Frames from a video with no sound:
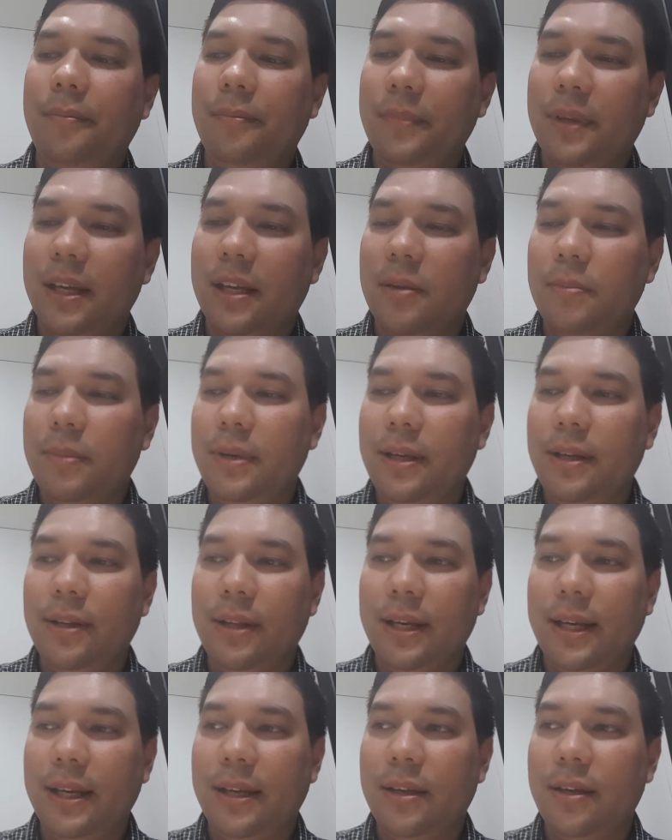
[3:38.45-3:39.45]
It can be
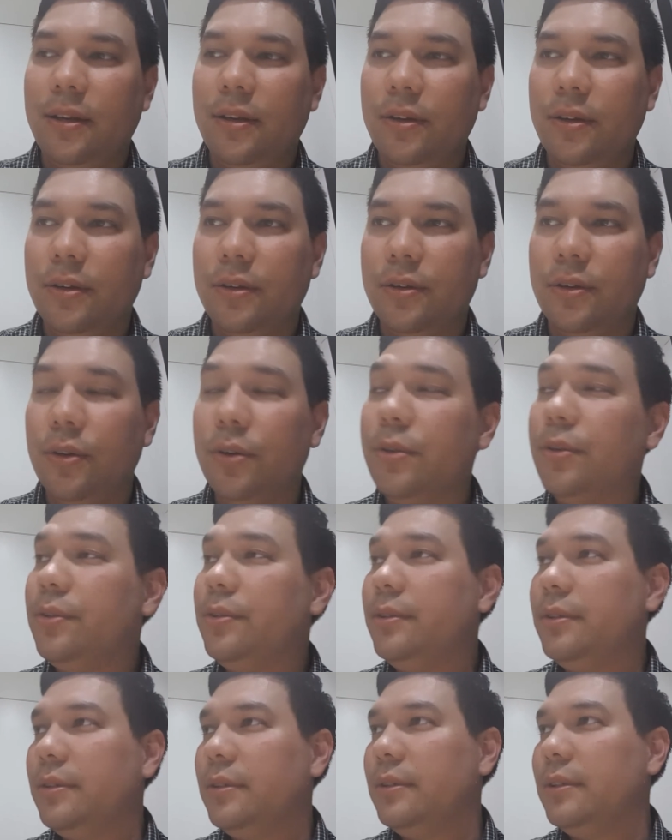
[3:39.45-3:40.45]
like
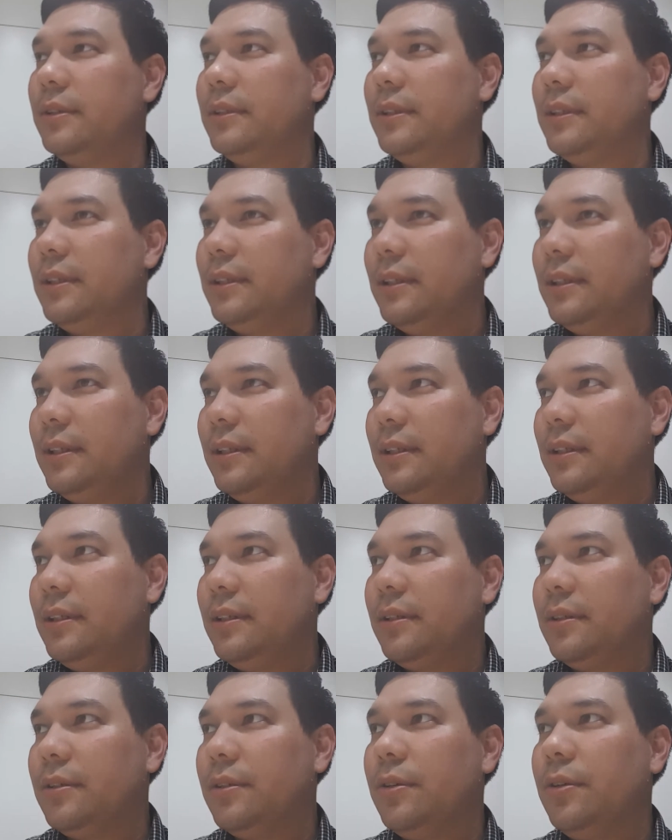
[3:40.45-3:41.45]
Google.
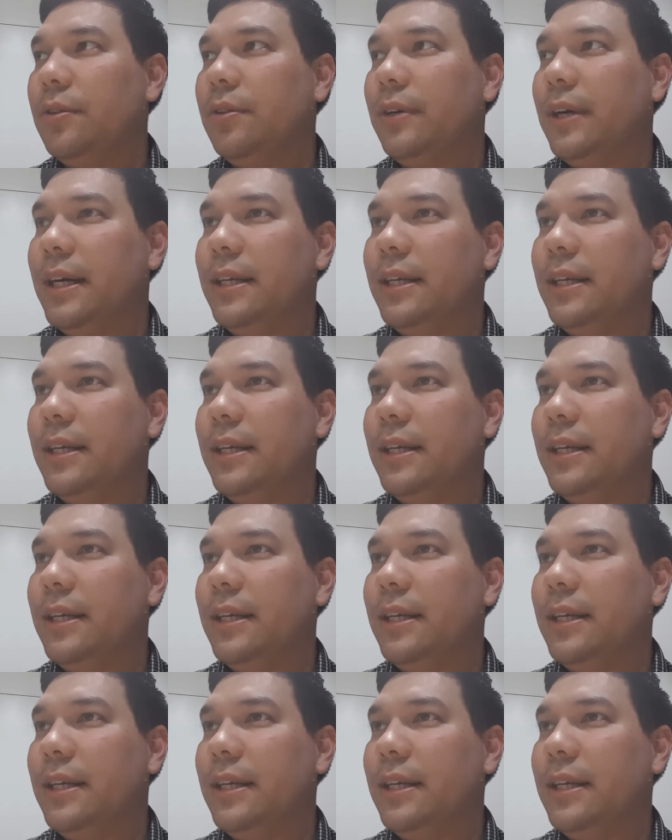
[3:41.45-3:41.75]
Google